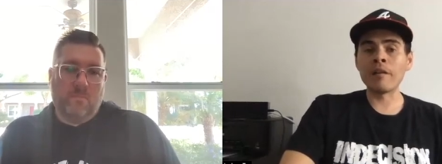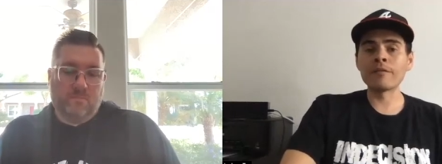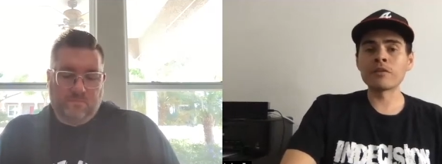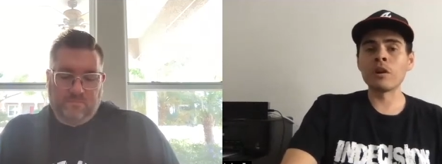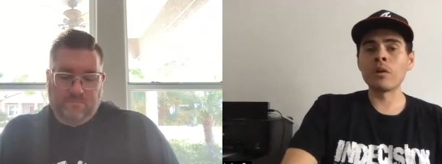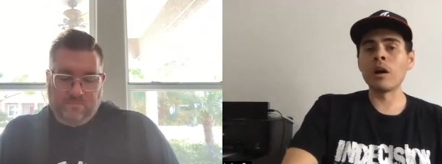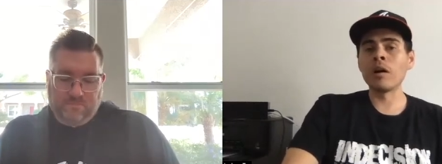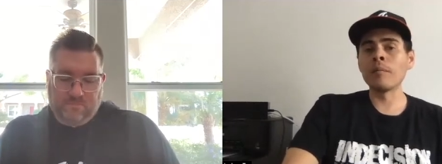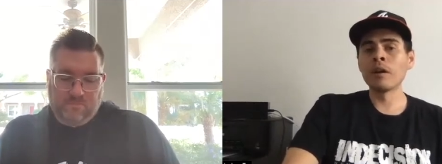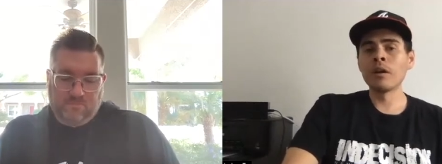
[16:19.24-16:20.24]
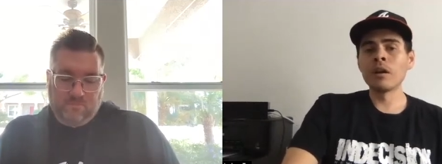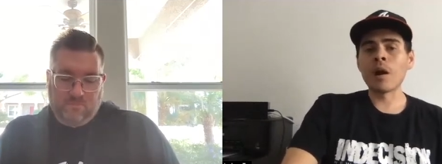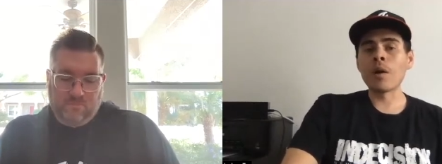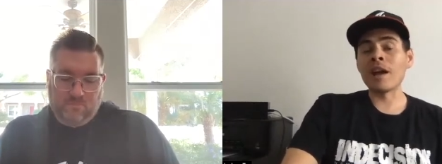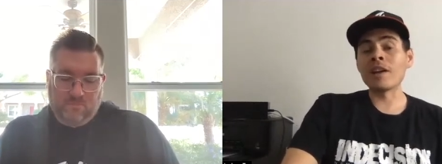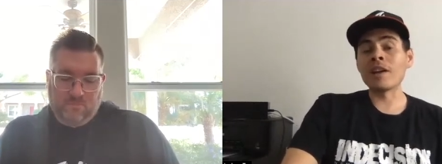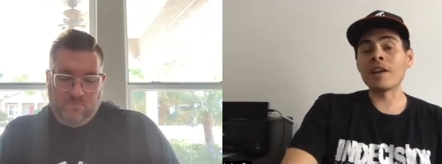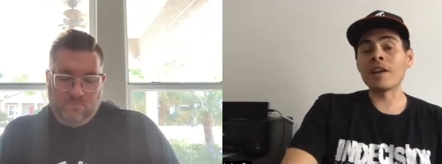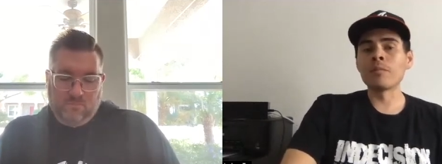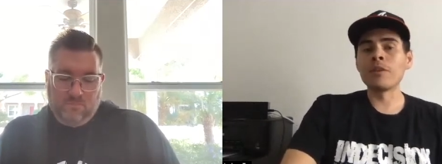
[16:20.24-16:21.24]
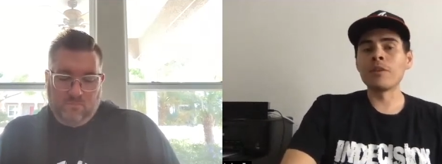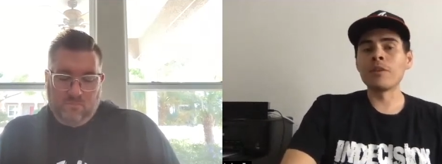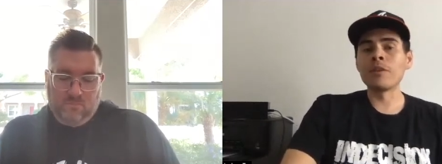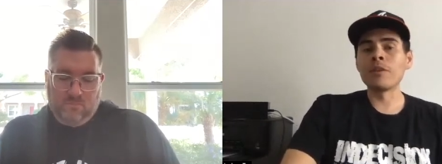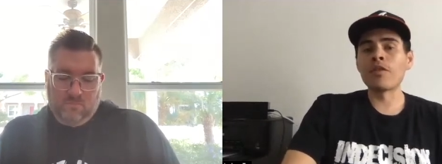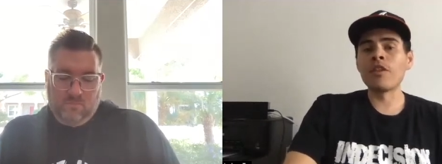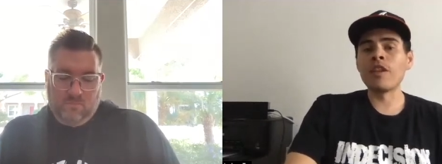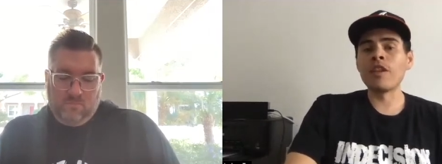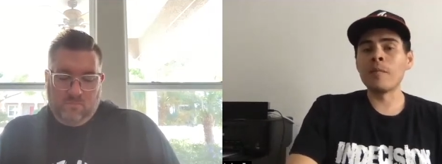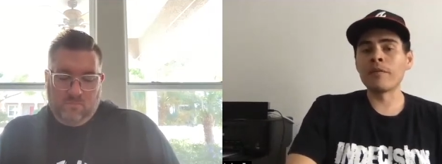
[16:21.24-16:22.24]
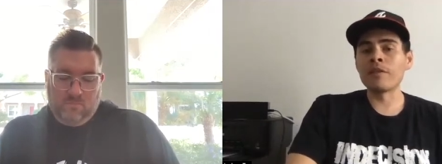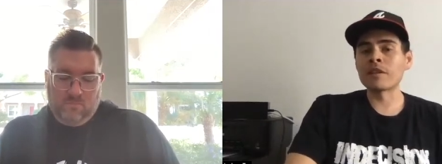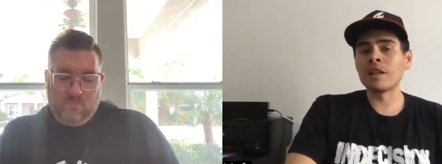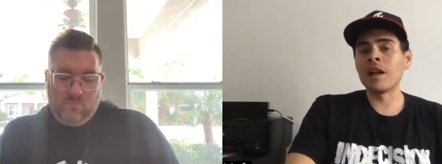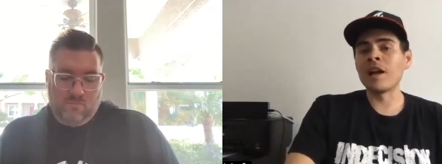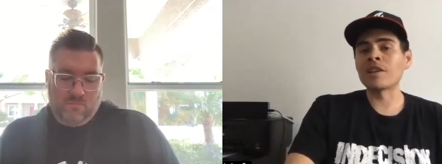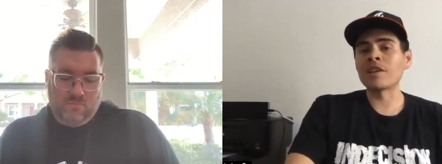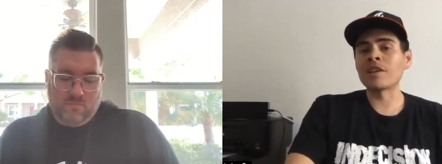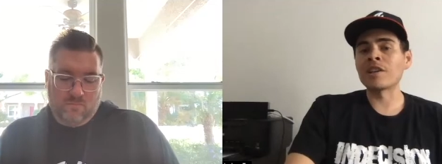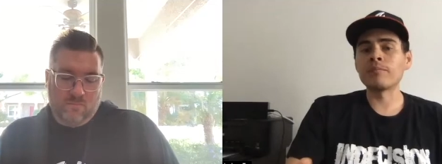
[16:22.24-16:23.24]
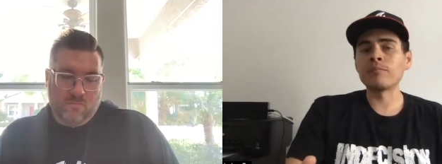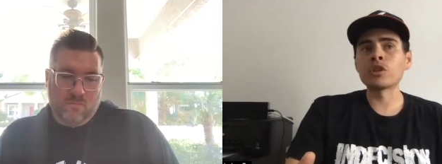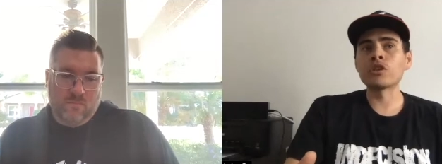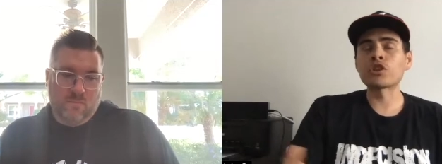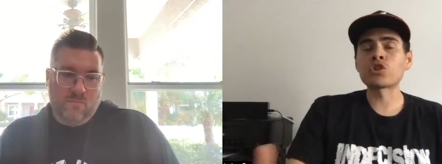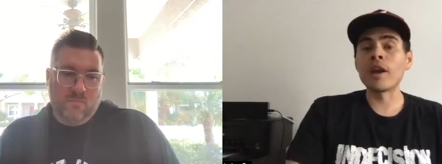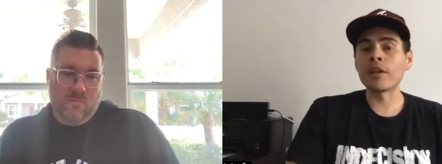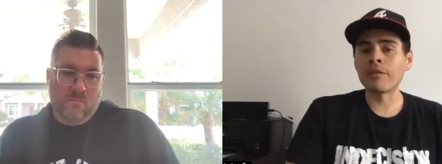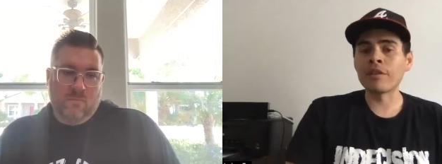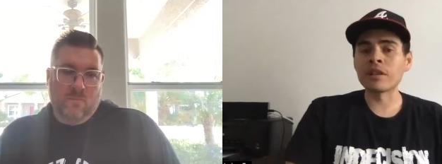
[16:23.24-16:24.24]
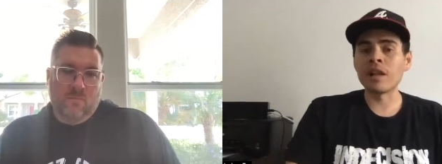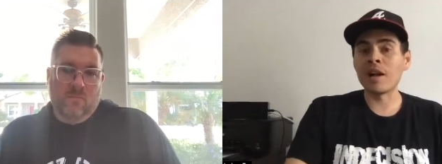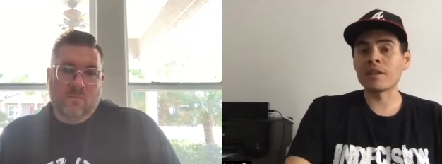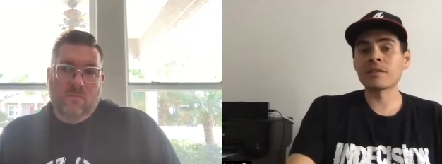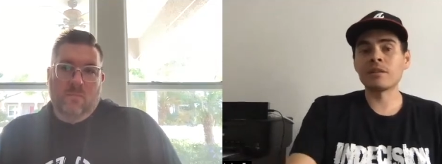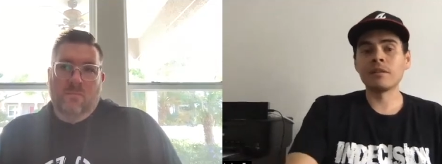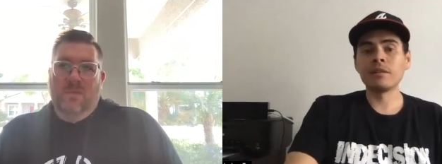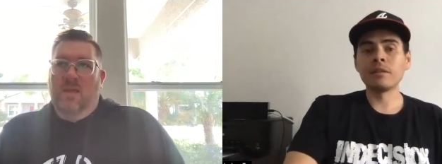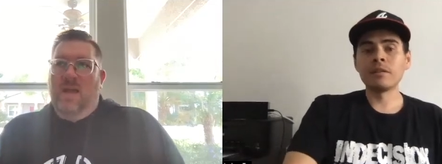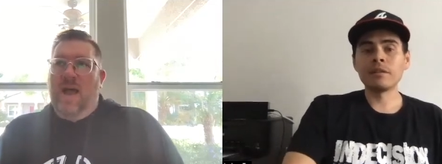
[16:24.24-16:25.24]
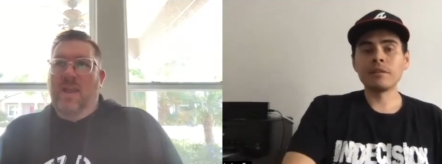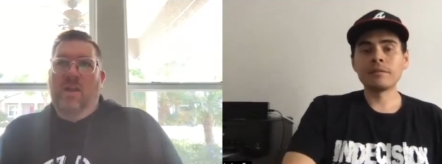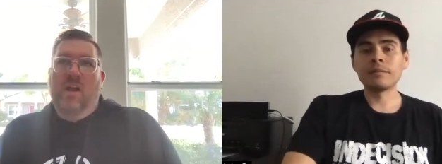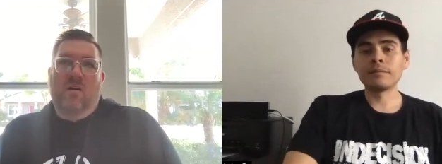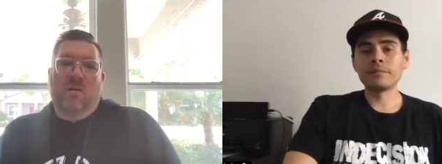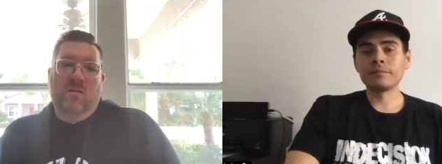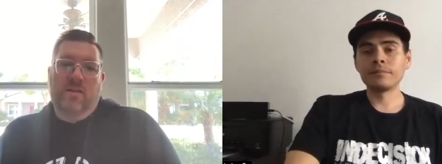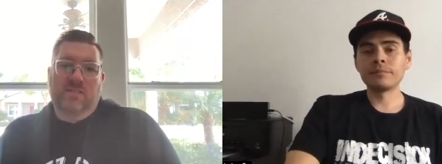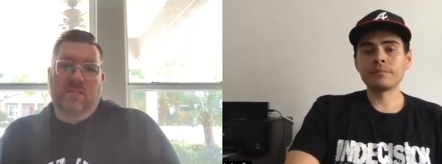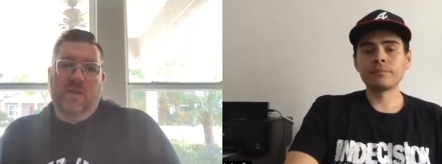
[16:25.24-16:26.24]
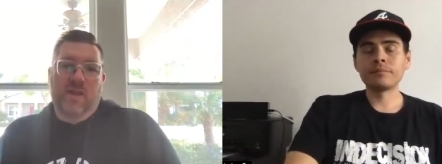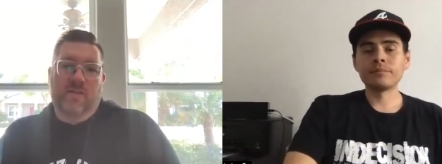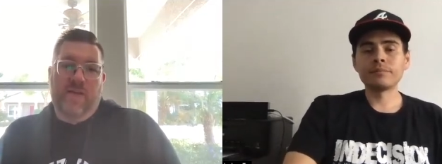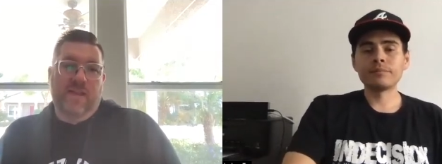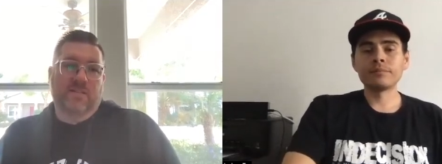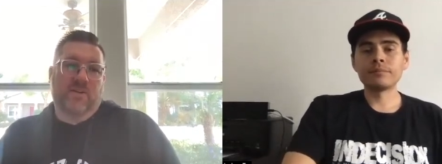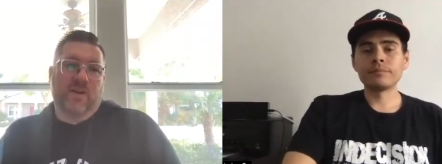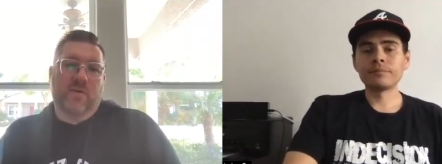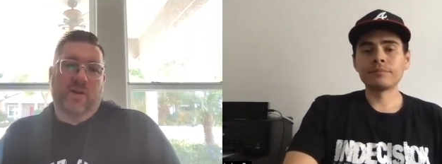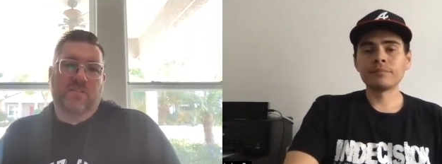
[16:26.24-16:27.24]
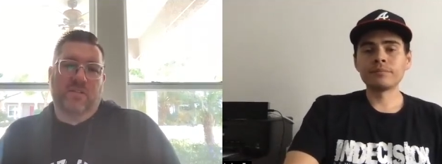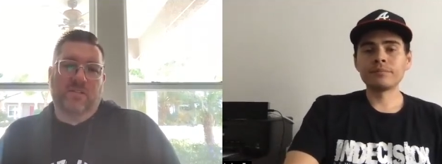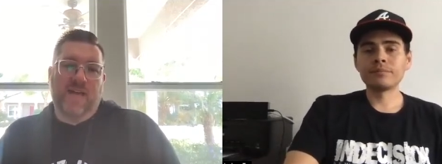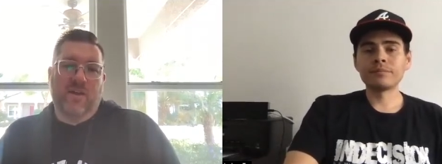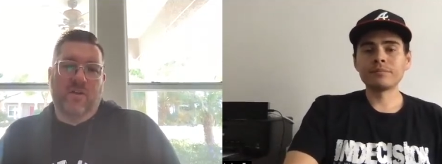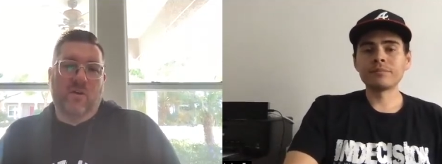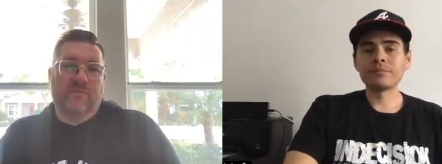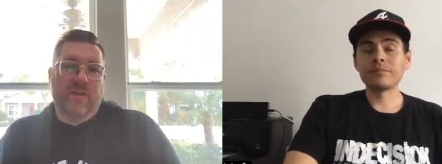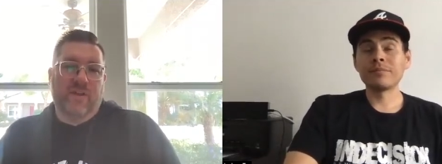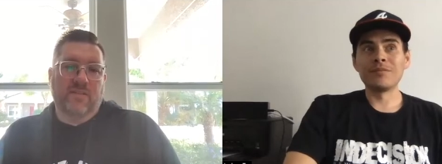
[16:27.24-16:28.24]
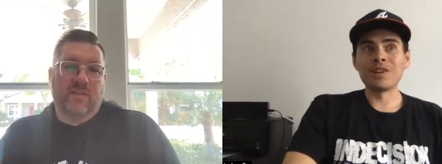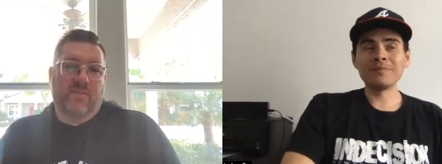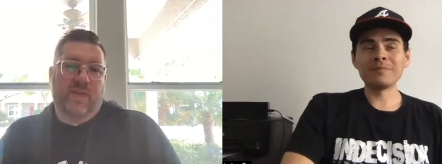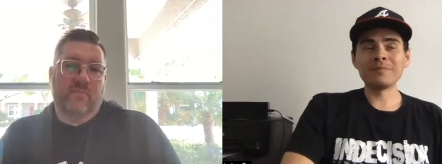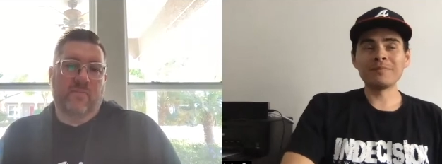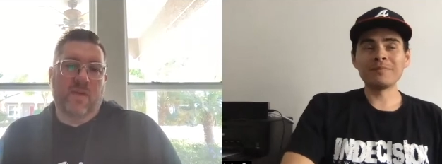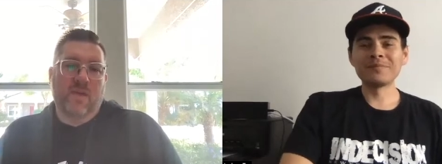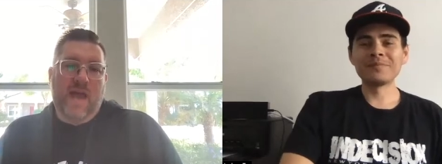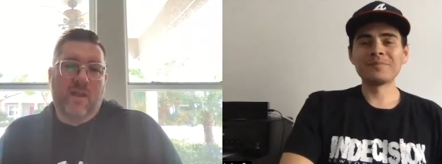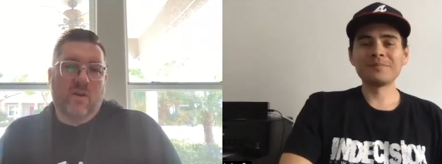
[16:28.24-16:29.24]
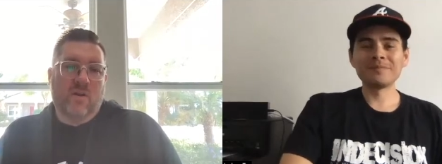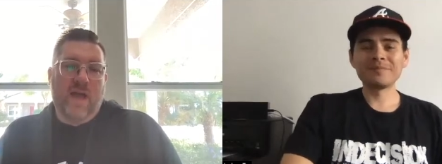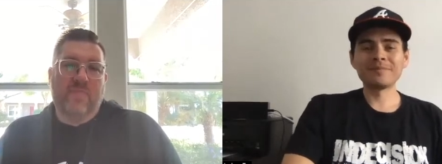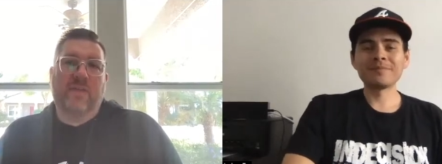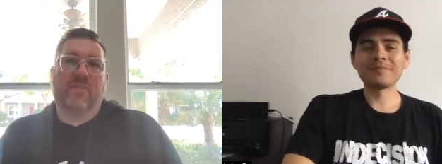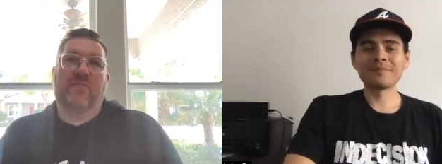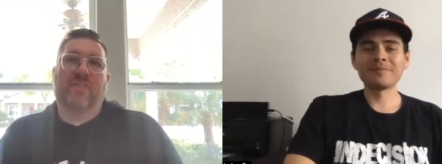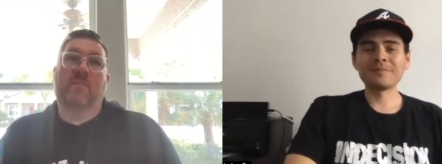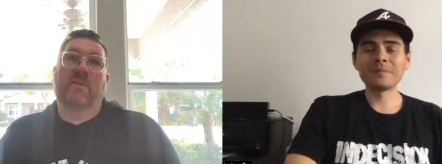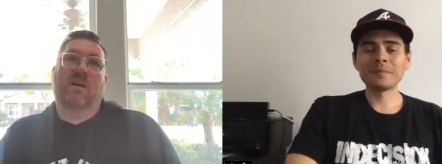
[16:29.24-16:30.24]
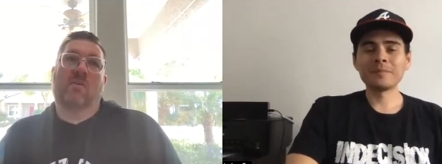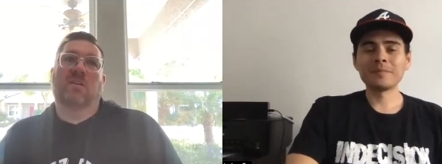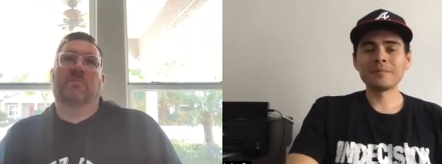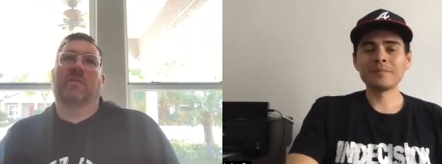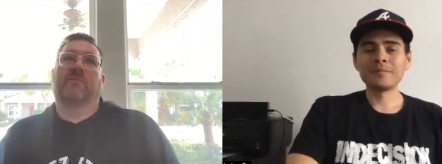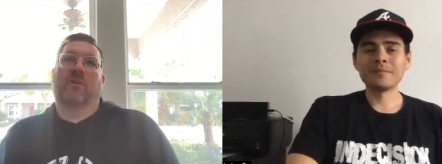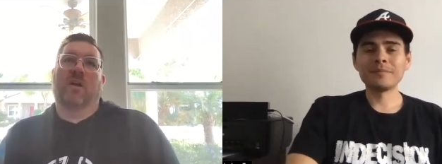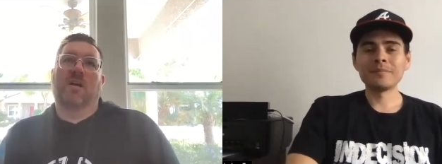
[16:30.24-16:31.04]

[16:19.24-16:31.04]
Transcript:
Speaker 1: So um, I want to ask you something. You know, what's the theme of this class? What's the what's the strength of this class?
Speaker 2: I don't know. That's a great that is a great question because I don't know if there is a theme. I don't know. I think the theme has always been for